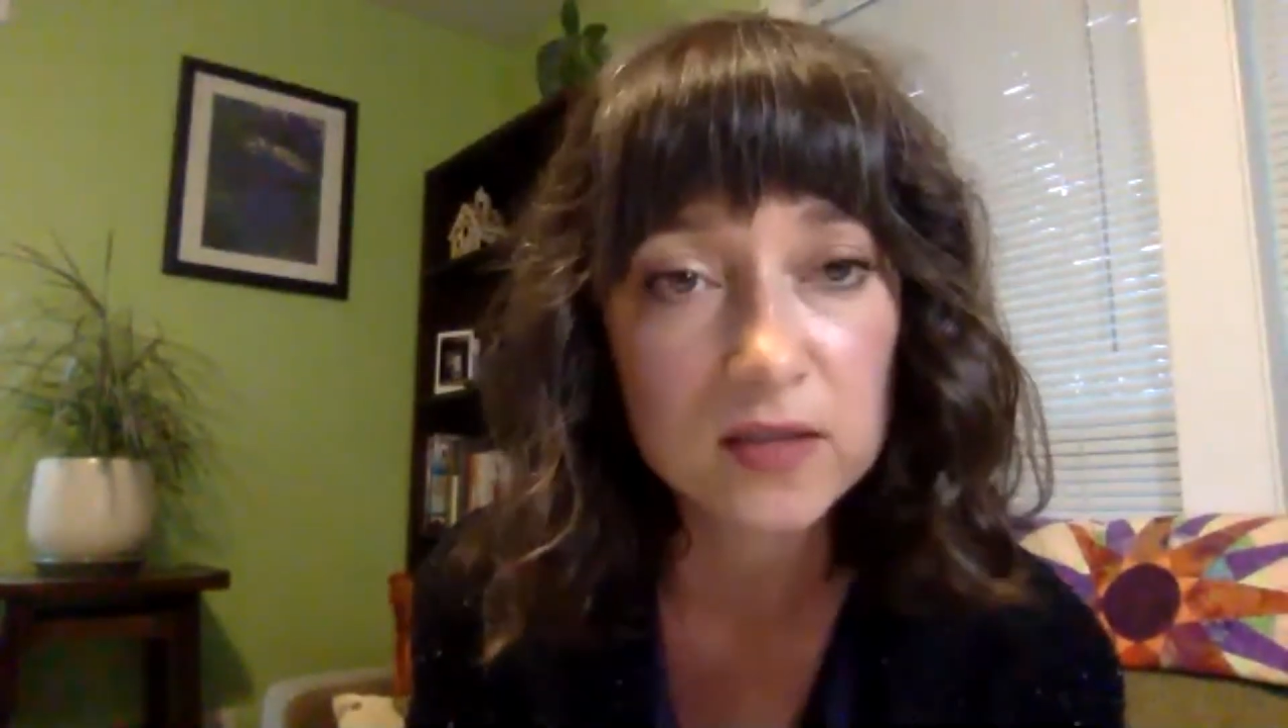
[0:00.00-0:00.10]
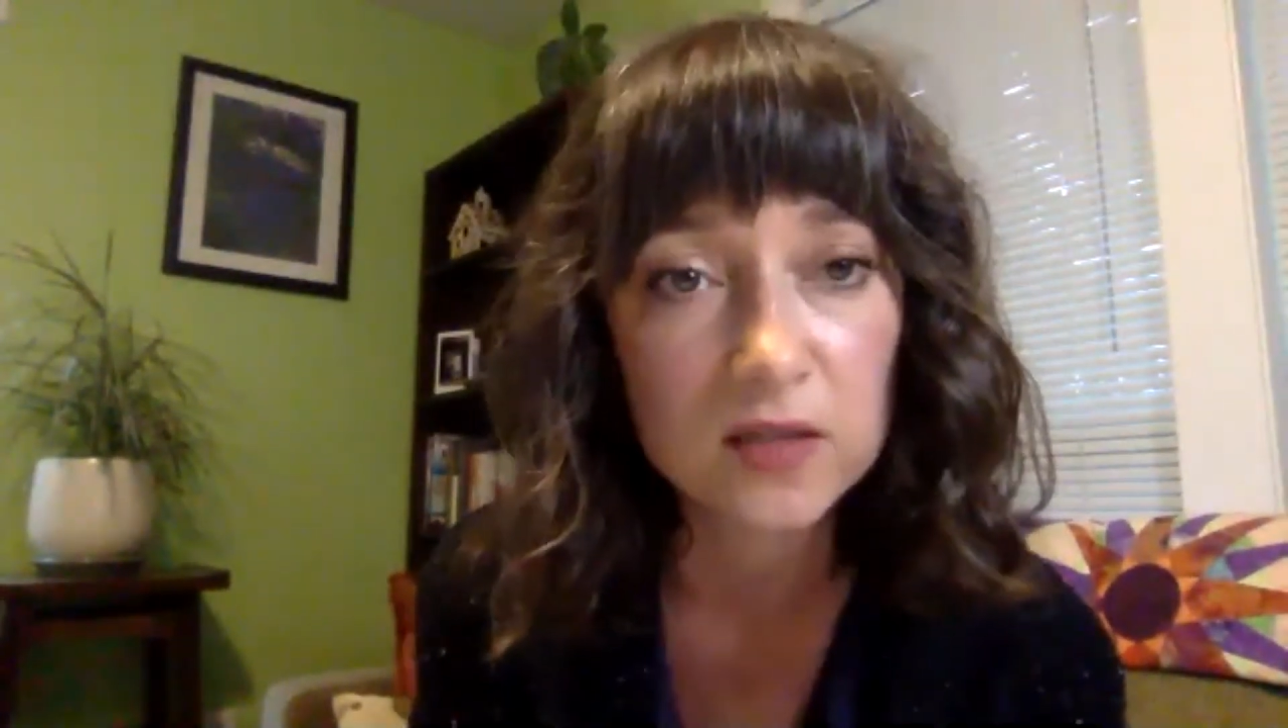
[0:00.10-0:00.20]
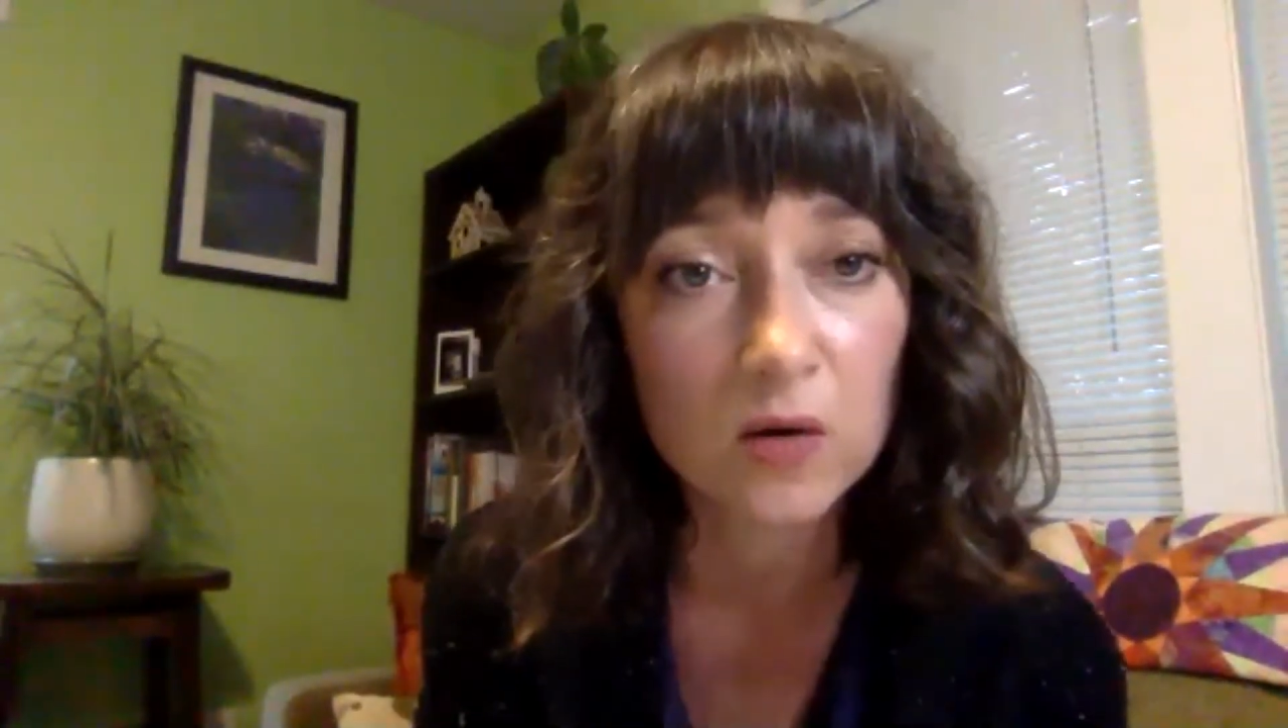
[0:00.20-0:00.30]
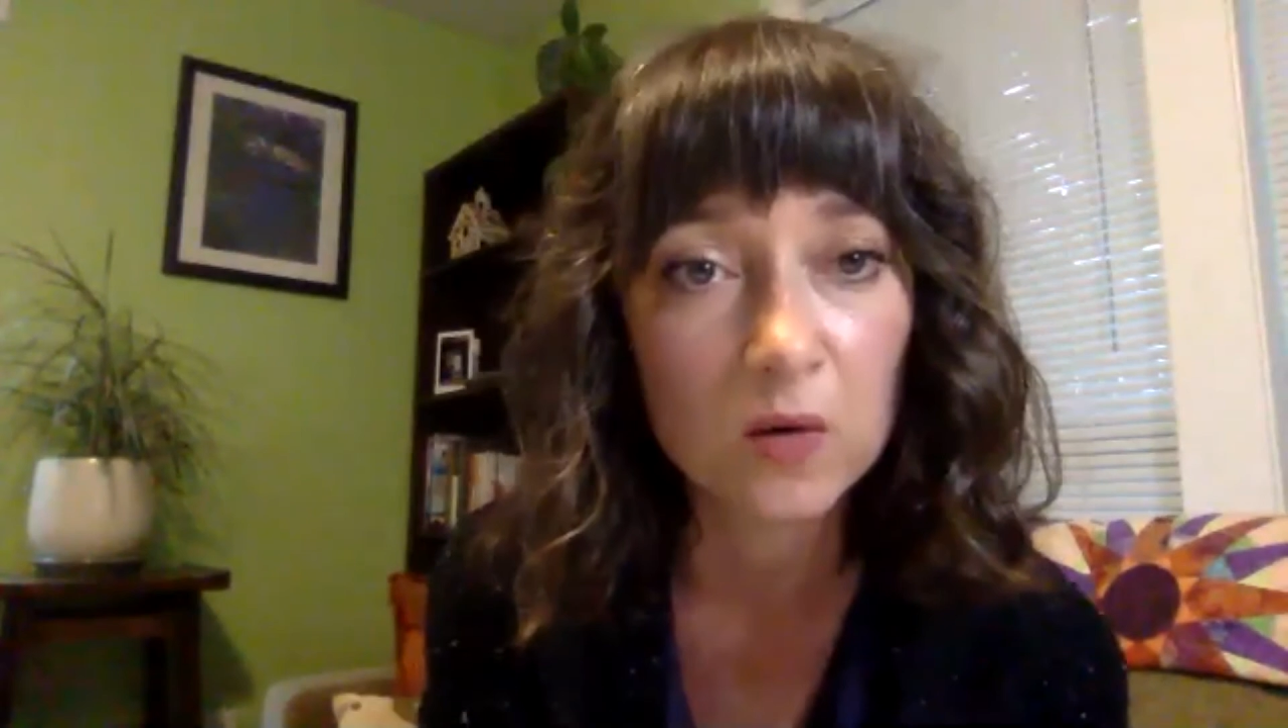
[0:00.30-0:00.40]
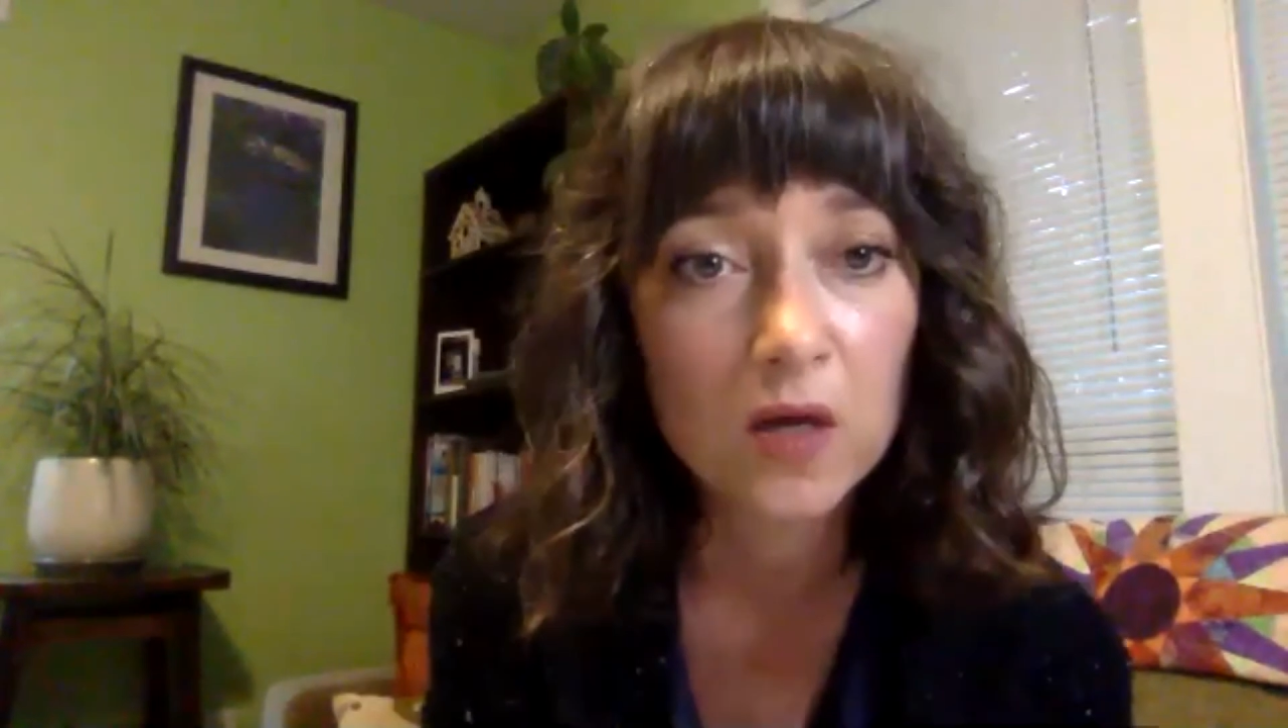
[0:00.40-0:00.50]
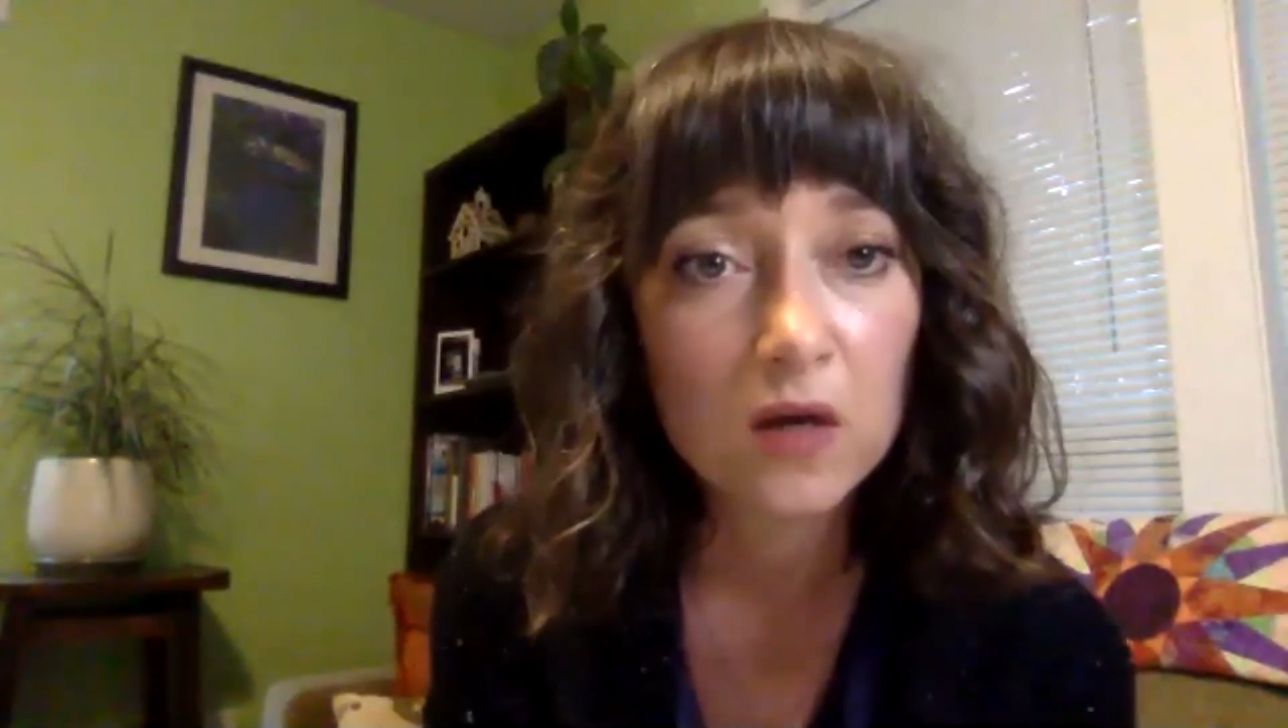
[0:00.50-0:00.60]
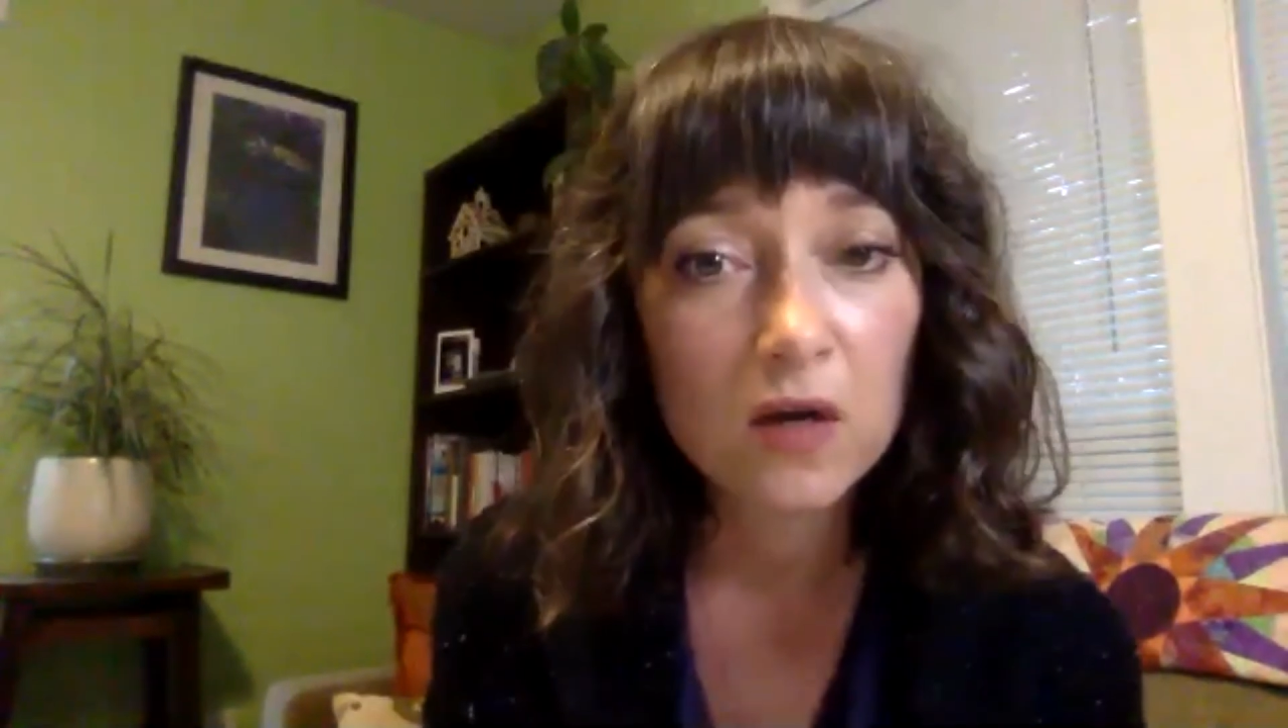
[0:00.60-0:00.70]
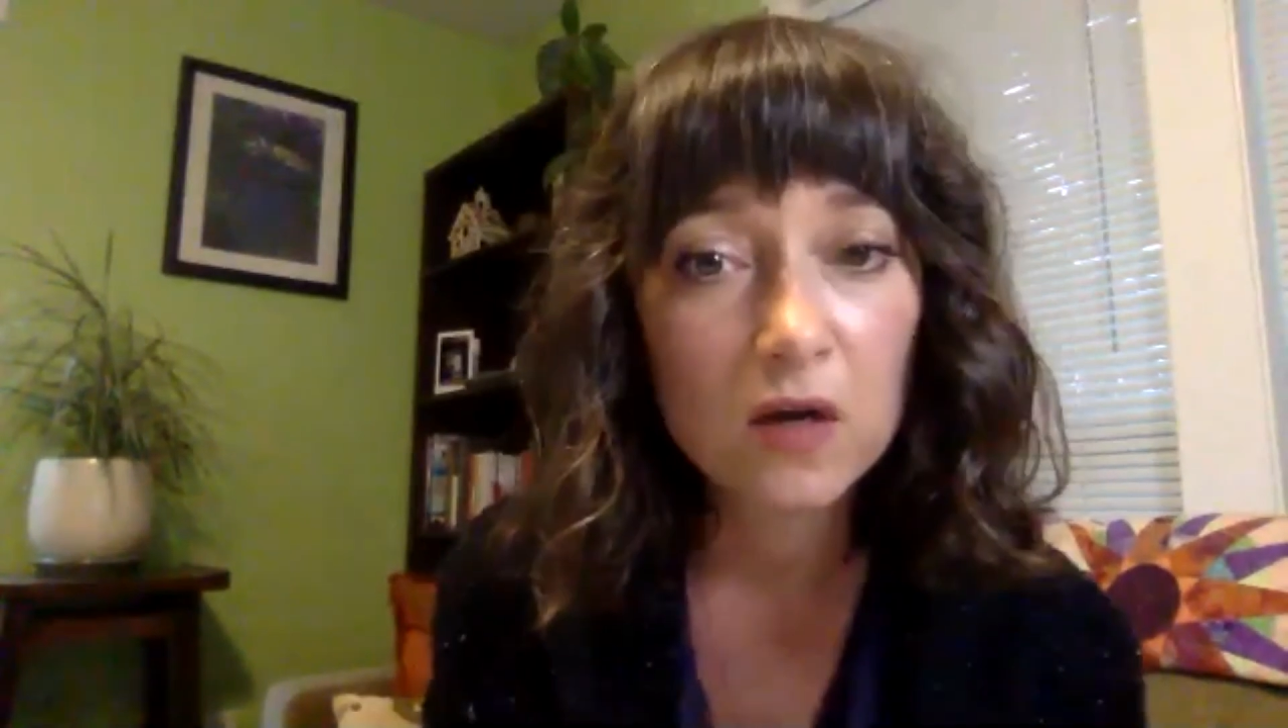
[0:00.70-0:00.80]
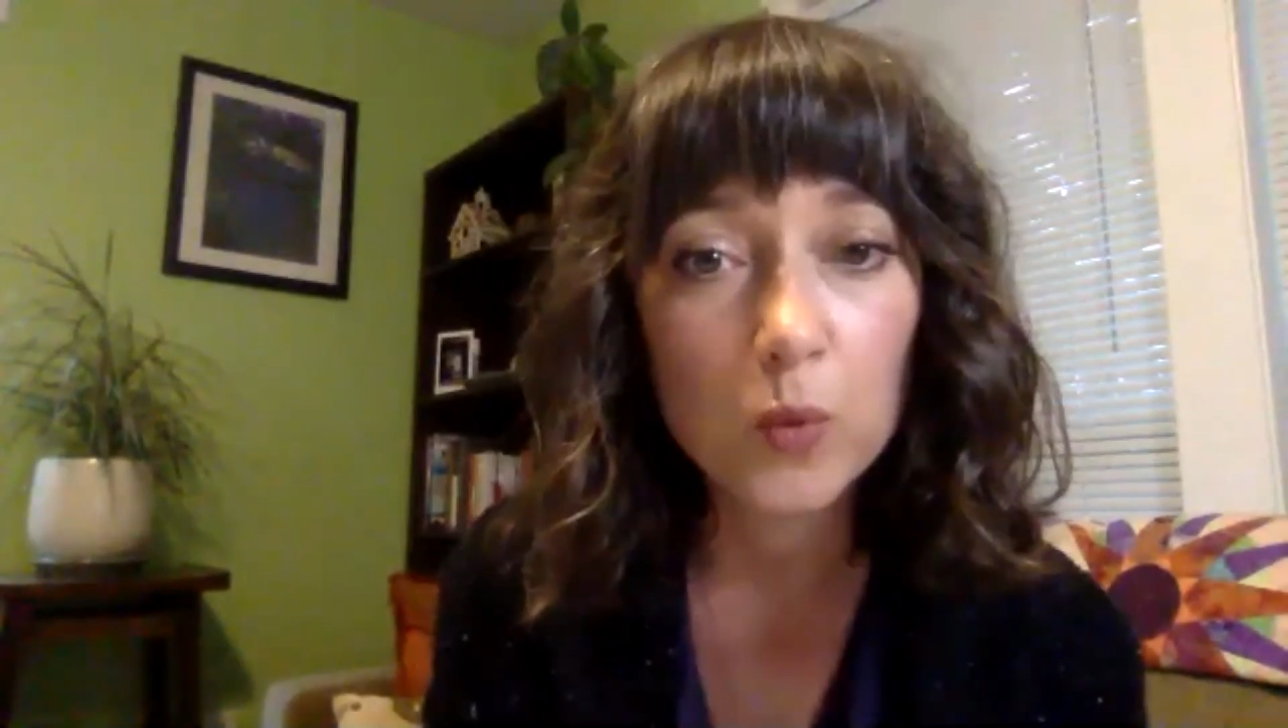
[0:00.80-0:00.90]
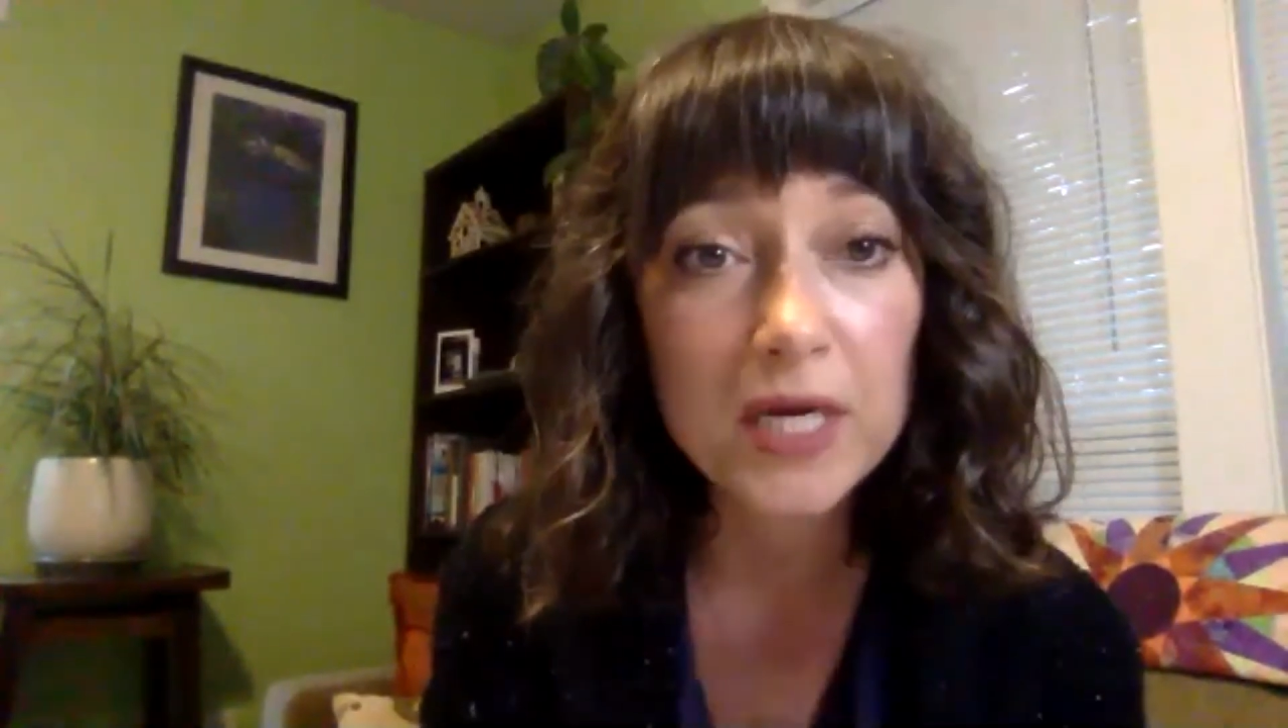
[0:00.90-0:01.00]
So
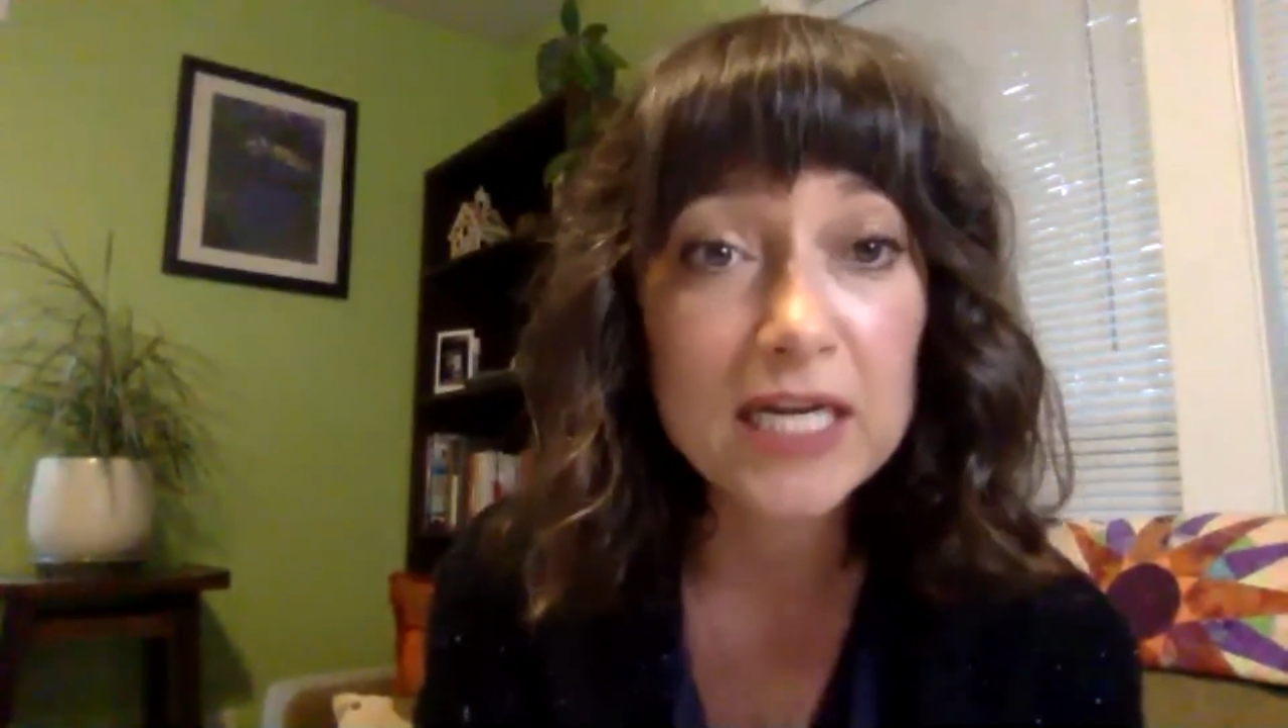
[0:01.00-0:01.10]
we